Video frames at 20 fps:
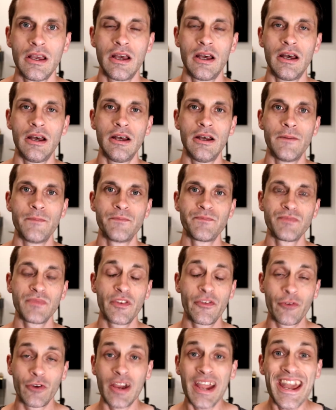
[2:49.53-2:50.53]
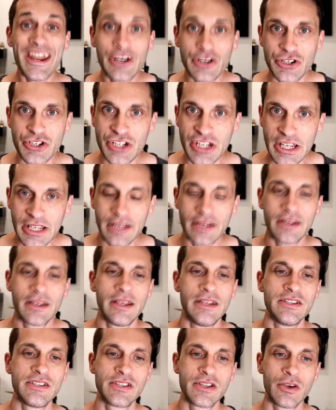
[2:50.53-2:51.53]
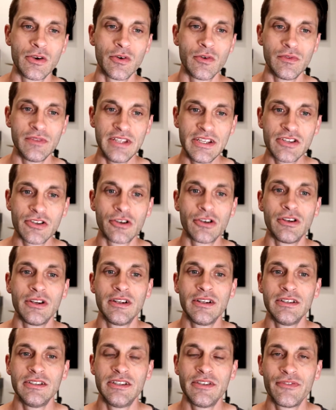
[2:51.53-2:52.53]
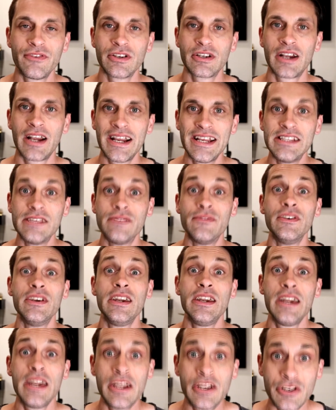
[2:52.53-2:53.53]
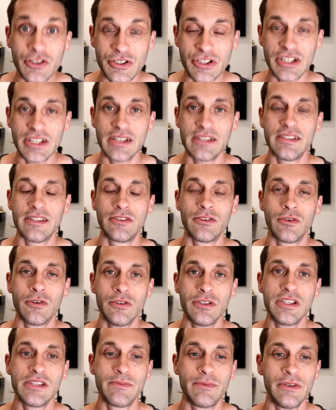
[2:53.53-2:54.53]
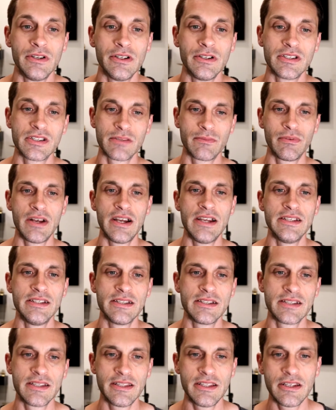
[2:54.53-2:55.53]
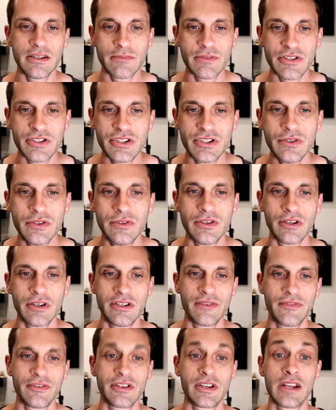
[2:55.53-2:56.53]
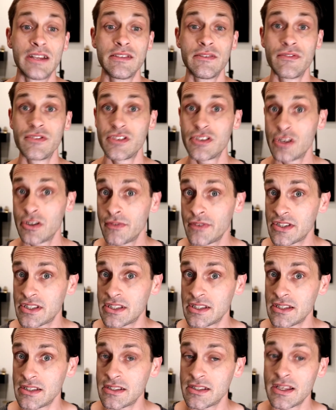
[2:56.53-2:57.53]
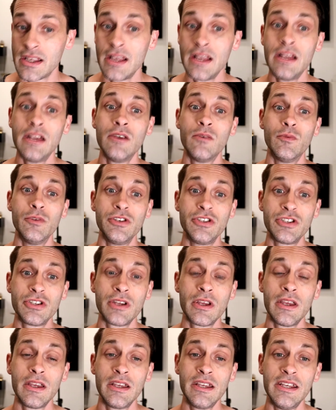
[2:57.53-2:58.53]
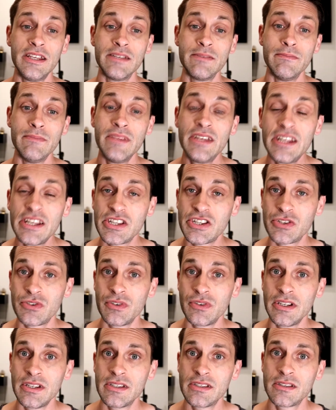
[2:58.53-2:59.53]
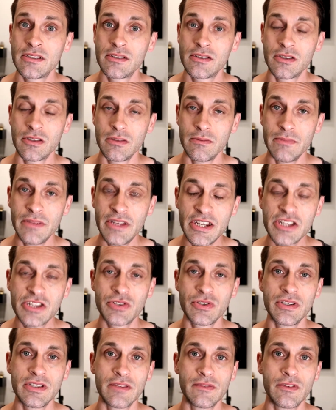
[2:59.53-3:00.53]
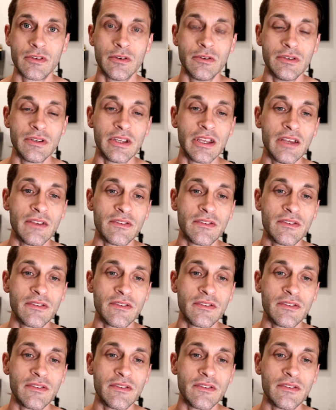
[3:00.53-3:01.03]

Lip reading: for energy. And so these are different kinds of energies that the Holy Spirit supplies us. And then number two, there are different kinds of services, which is ministries. So the ministries of the Holy